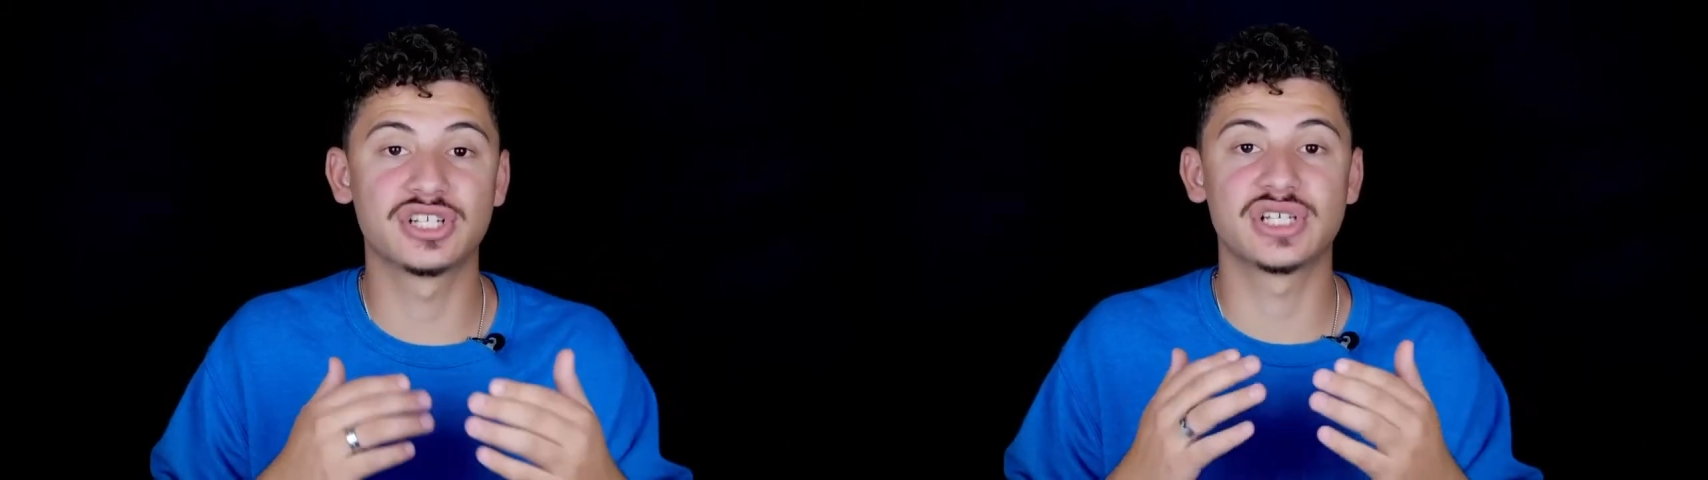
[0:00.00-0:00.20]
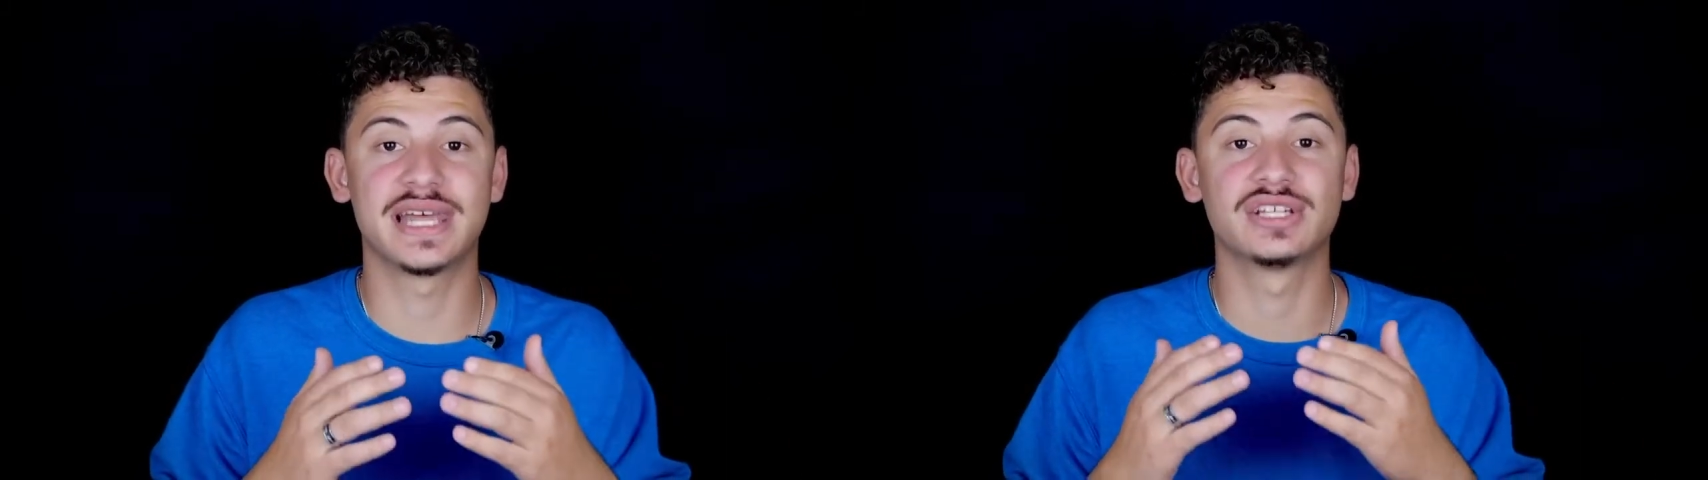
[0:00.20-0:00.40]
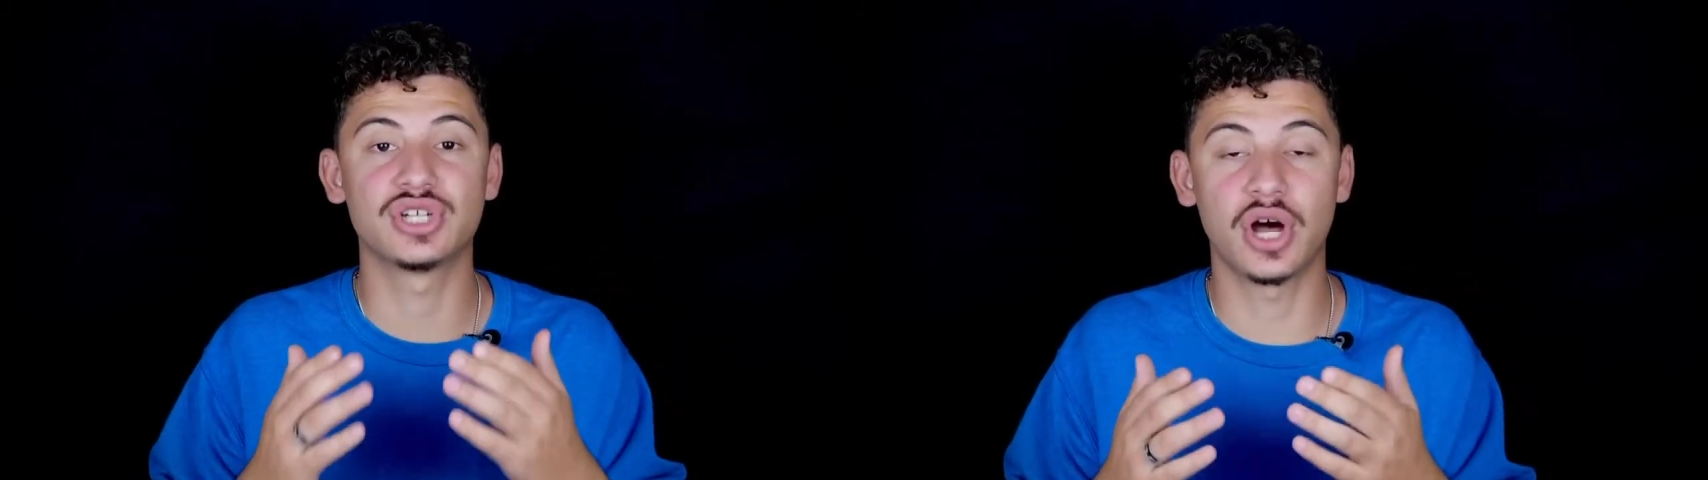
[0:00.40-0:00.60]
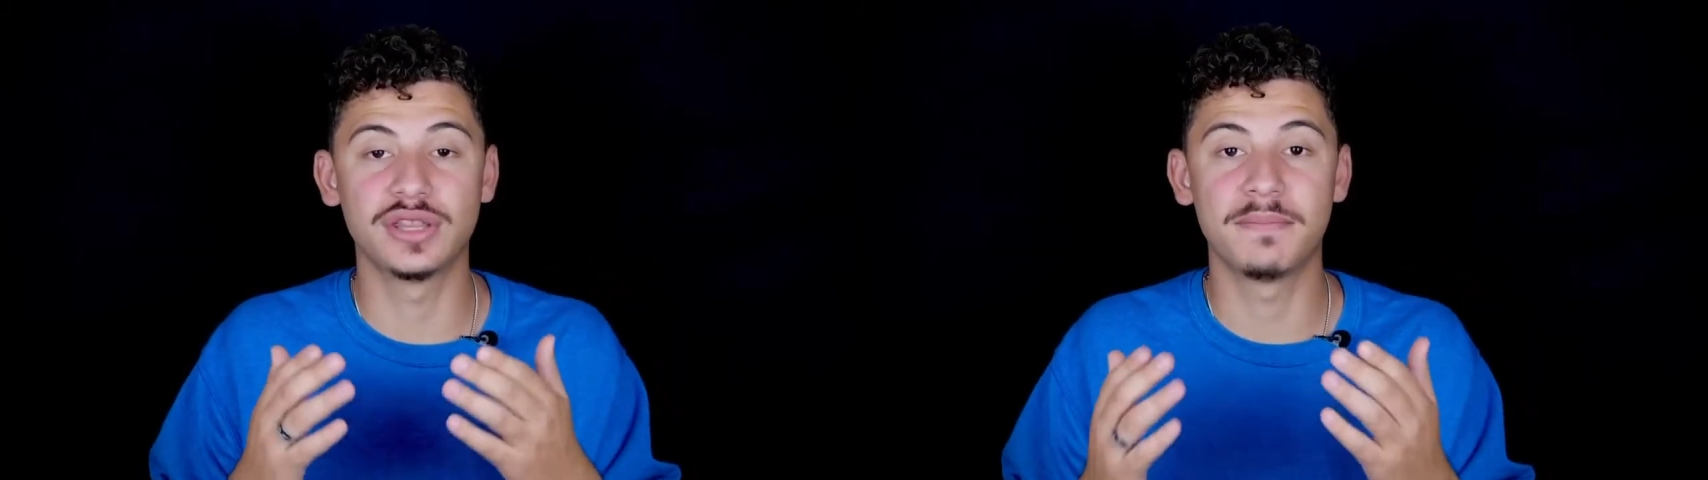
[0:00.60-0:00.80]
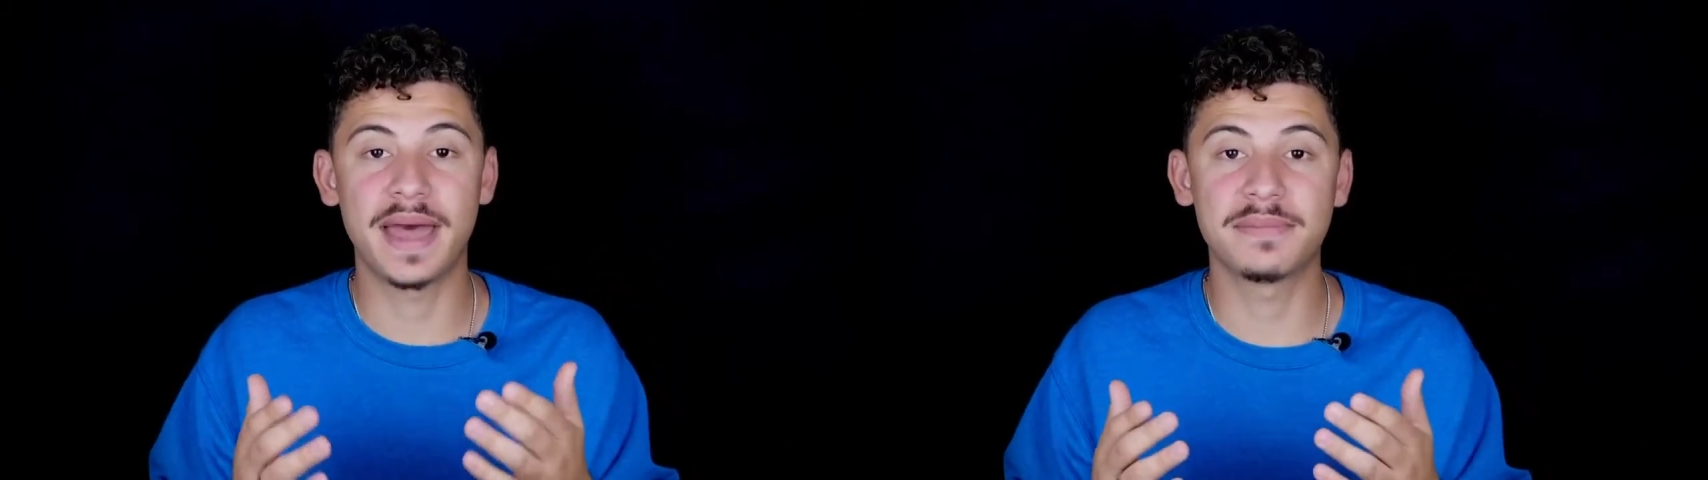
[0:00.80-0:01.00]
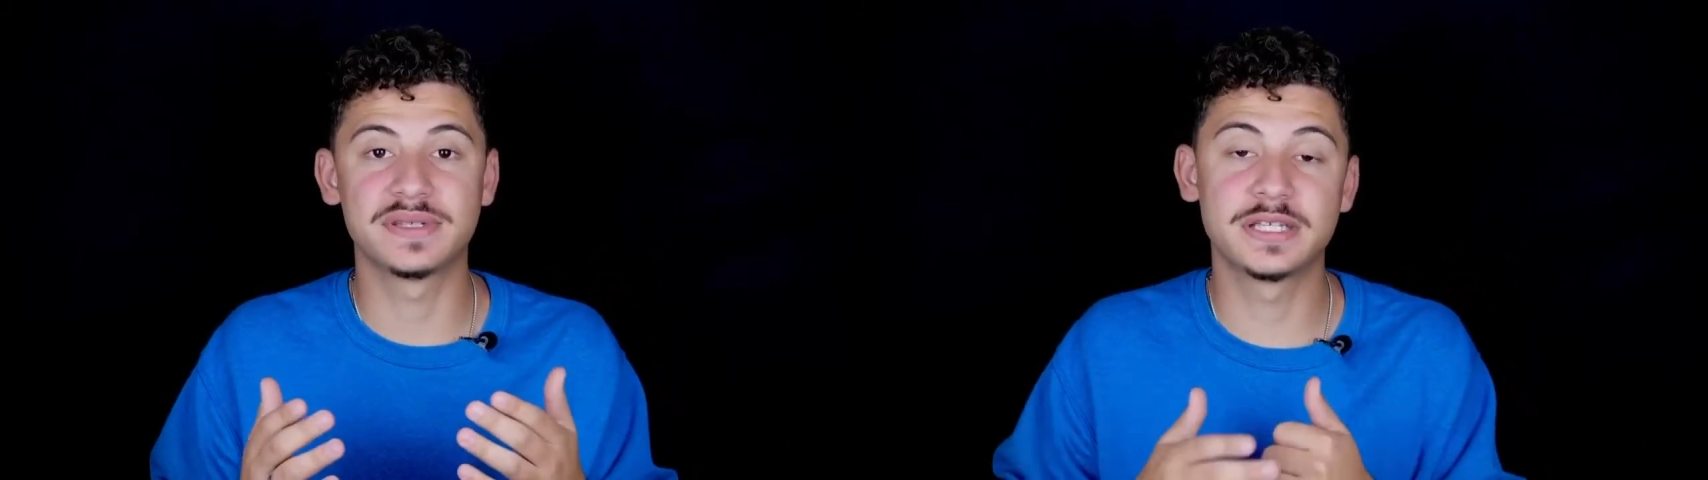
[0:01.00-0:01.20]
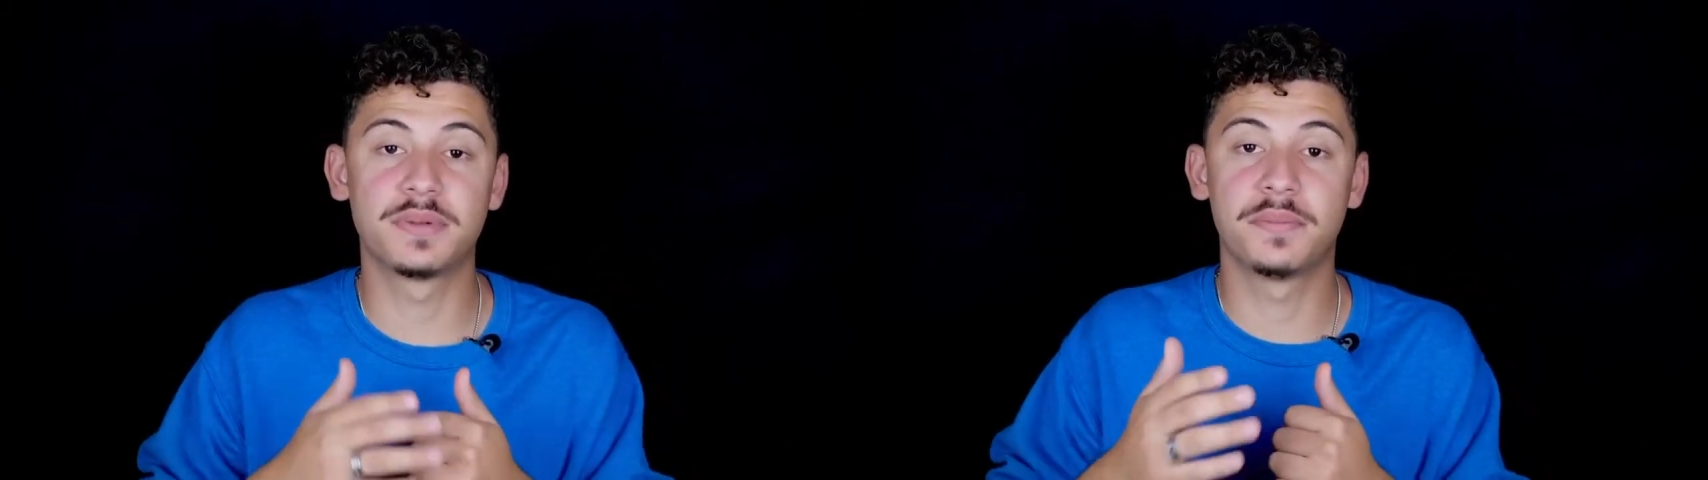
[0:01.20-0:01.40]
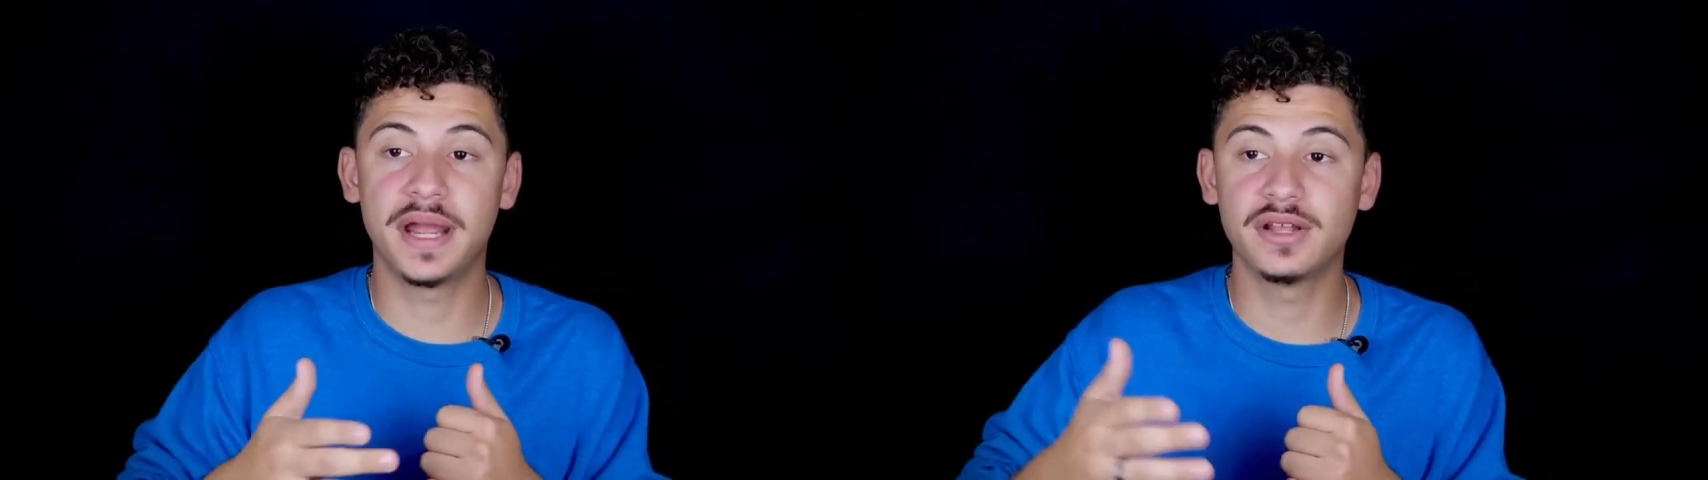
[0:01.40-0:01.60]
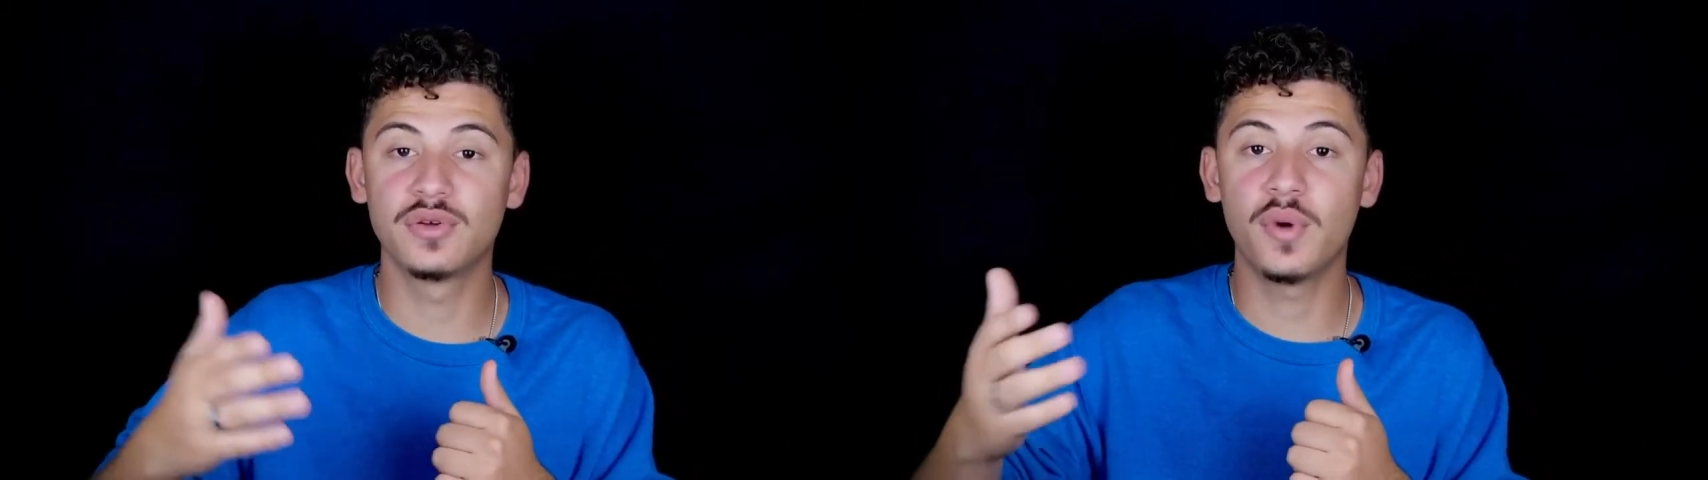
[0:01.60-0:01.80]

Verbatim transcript: just like John the Baptist prepared the